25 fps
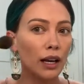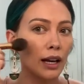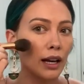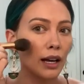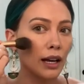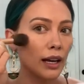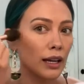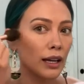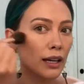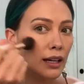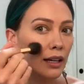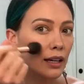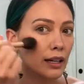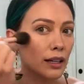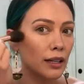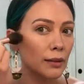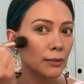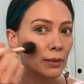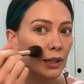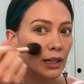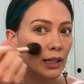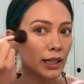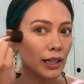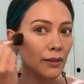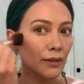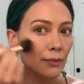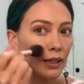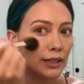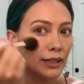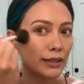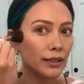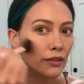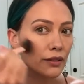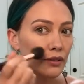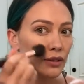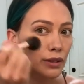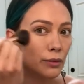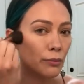And I'm gonna give
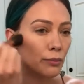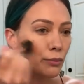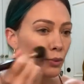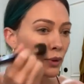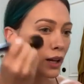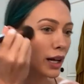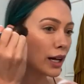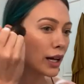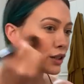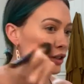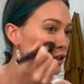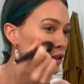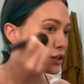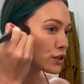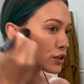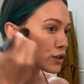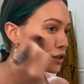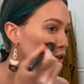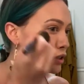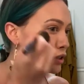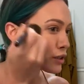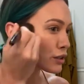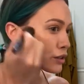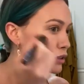myself some blush.